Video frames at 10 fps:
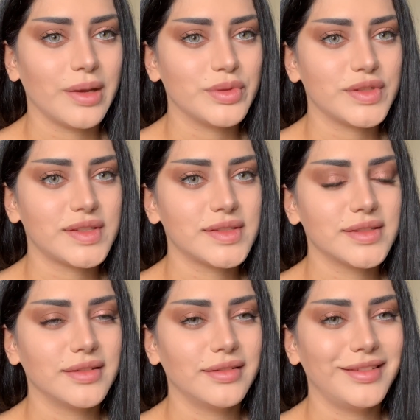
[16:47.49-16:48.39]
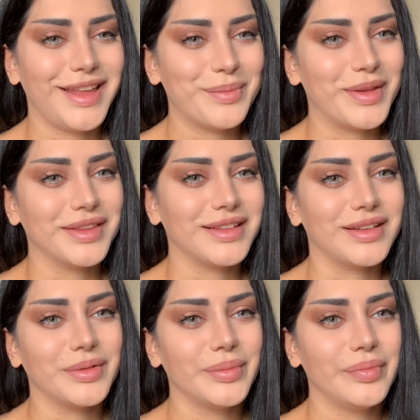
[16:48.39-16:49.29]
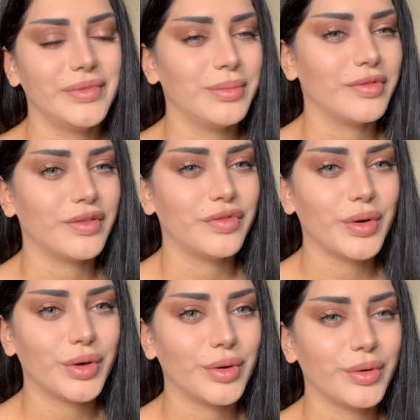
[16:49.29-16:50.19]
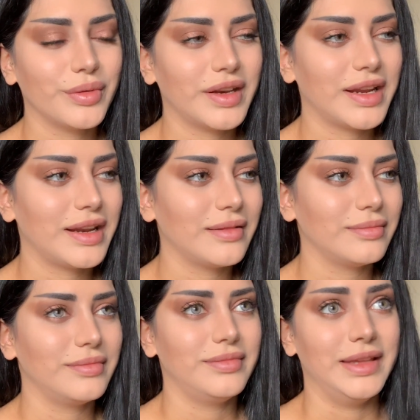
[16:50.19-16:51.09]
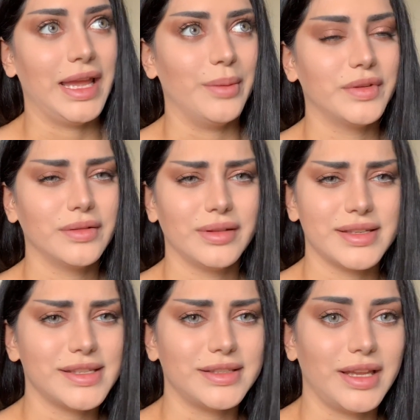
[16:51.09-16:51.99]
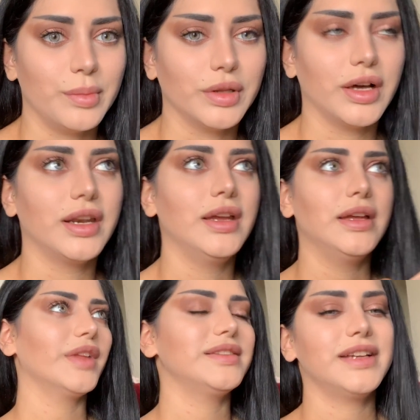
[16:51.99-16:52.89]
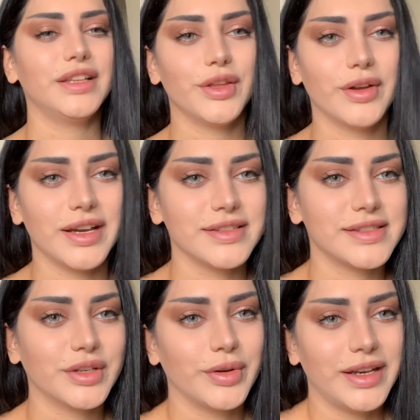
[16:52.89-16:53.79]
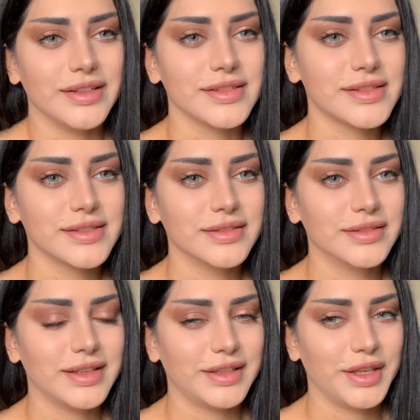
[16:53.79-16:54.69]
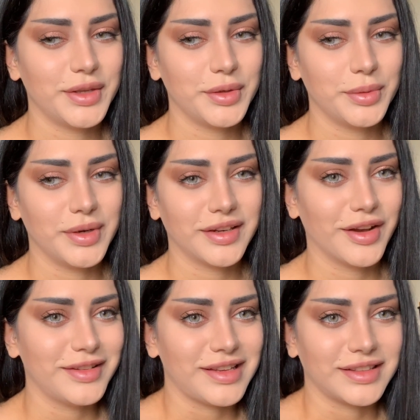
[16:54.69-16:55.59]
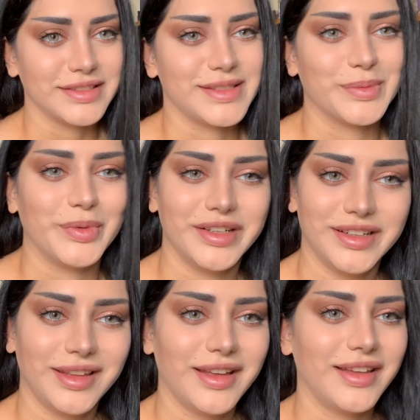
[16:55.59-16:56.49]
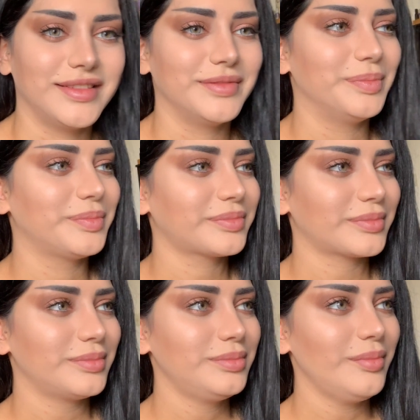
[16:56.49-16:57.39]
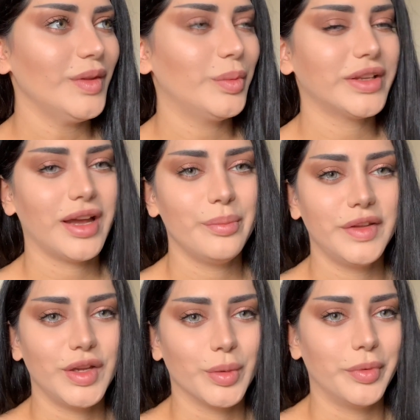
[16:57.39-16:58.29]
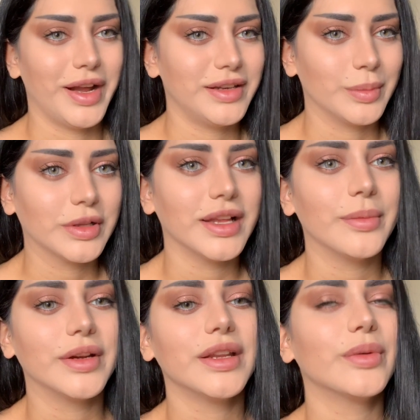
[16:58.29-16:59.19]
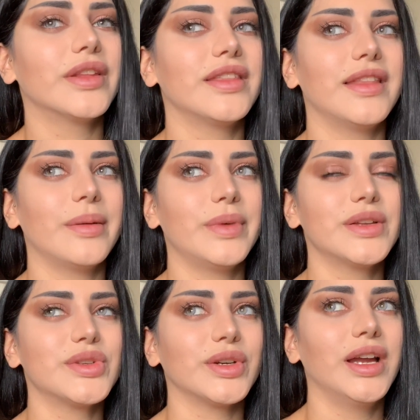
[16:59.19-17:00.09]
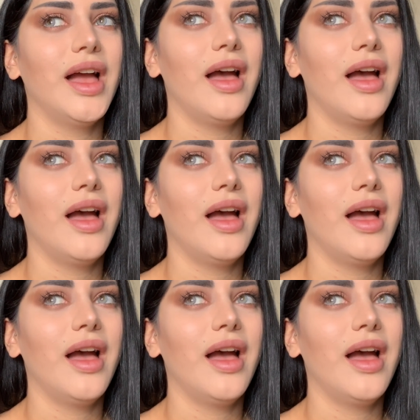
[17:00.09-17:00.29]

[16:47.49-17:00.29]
I'm just naming the name of the photo that I named. I said name a lot. And telling you guys the credits, telling you what contact lens I'm wearing and what company or brand I'm collaborating with in that picture.